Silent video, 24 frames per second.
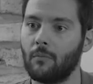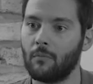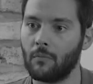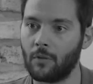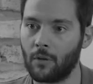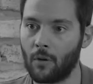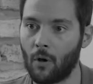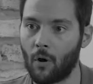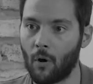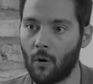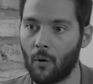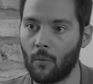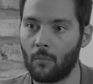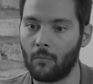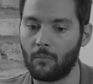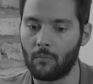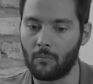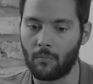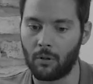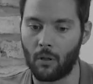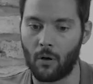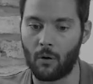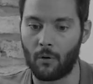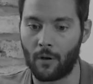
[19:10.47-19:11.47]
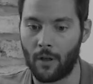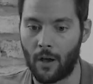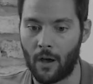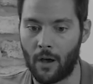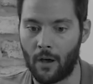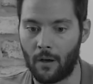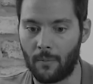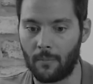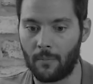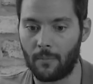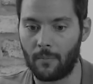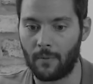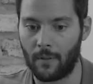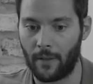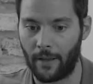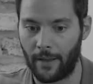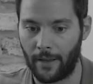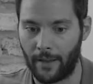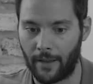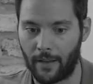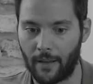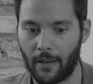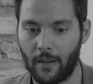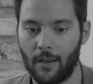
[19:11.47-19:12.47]
you know, blown up
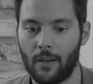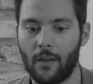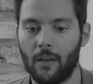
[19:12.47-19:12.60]
like